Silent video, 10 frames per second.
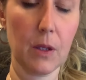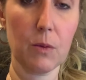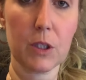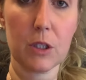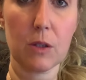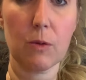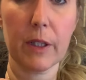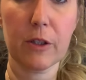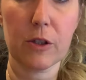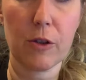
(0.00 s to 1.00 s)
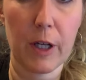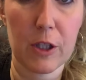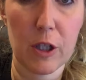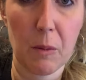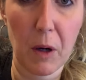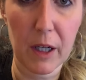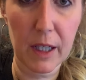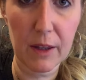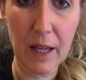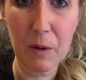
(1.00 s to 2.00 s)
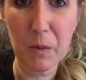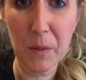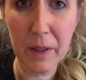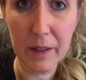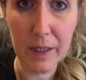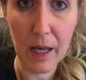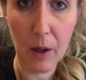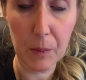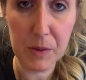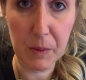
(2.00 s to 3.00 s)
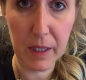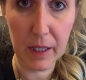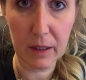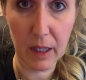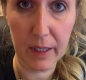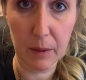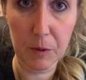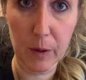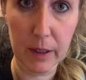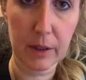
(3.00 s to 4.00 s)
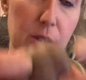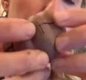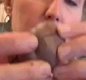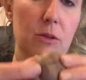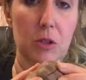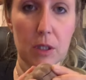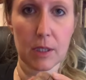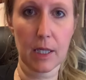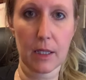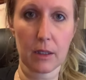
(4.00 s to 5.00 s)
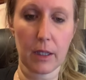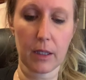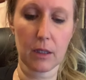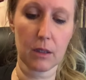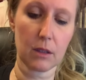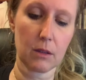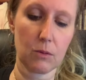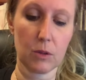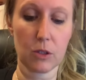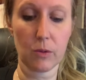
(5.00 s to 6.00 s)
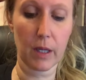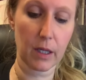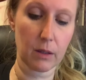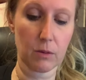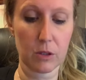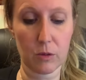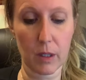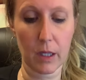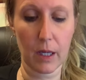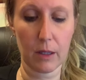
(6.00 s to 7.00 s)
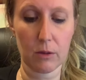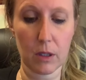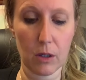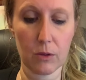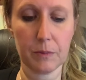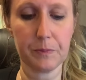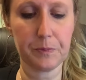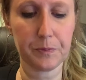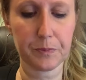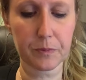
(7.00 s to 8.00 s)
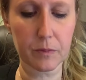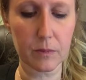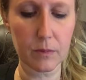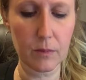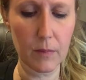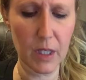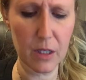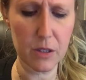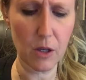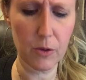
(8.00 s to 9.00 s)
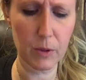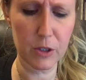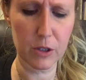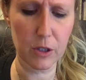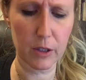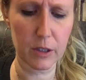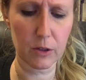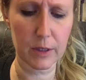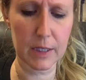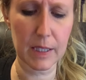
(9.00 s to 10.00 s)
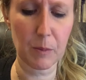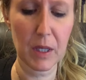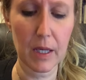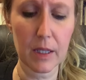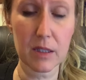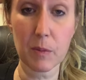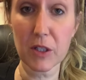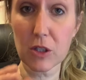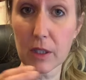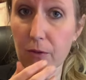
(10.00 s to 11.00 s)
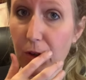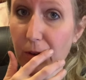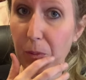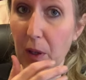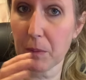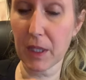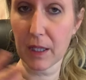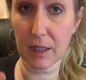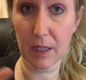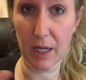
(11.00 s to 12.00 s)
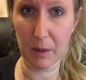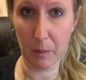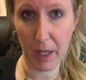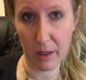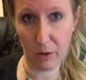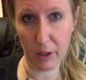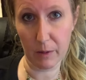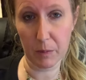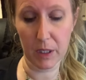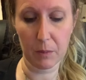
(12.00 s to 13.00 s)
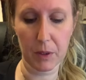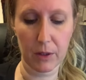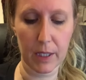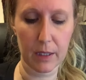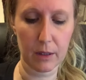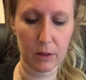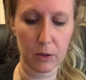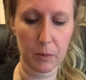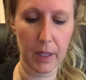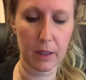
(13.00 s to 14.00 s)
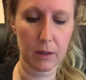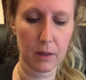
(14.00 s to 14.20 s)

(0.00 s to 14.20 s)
which is a registration mark, and that really helps me get it lined up quickly, so I don't just sit and like, which way, I don't know, because all the ridges start to look the same, especially if your pumpkin kind of bent or it manipulated a little bit.